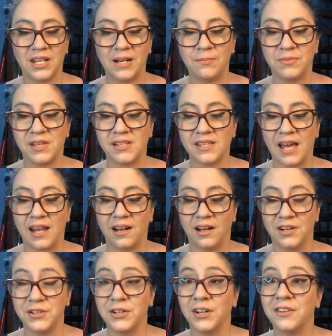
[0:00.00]
keep this at
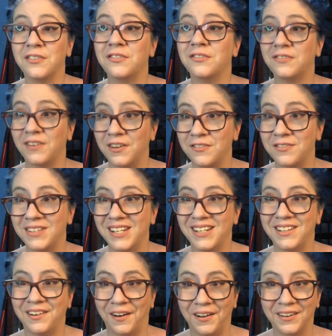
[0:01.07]
under
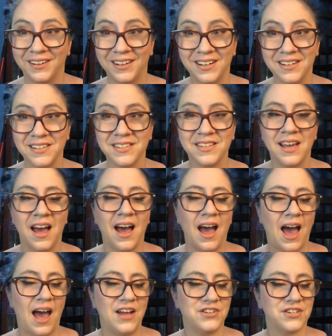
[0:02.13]
$50
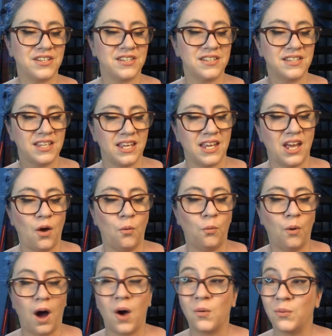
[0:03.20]
and just see
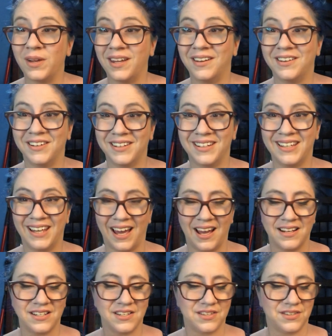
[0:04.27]
what we could
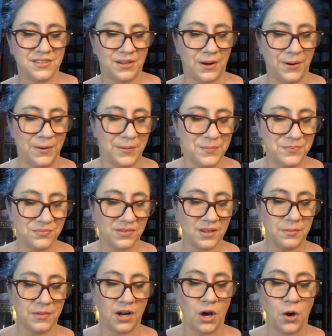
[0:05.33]
get. So
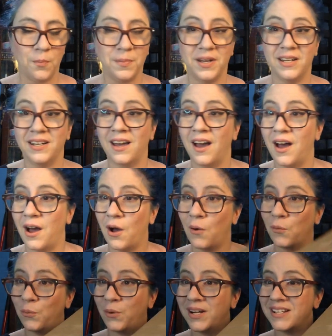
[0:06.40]
I'm gonna open
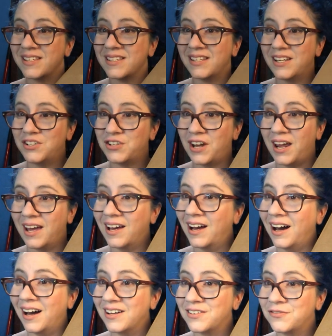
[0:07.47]
what CJ
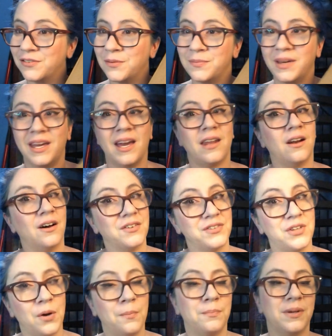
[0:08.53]
got for me, and
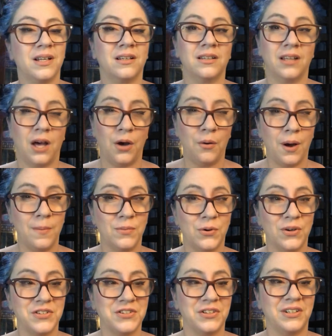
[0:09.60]
also below I'm
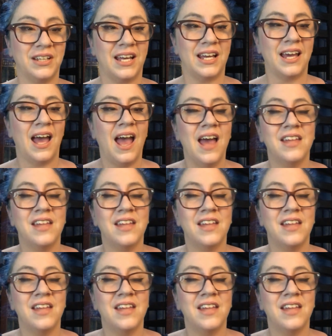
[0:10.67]
going to link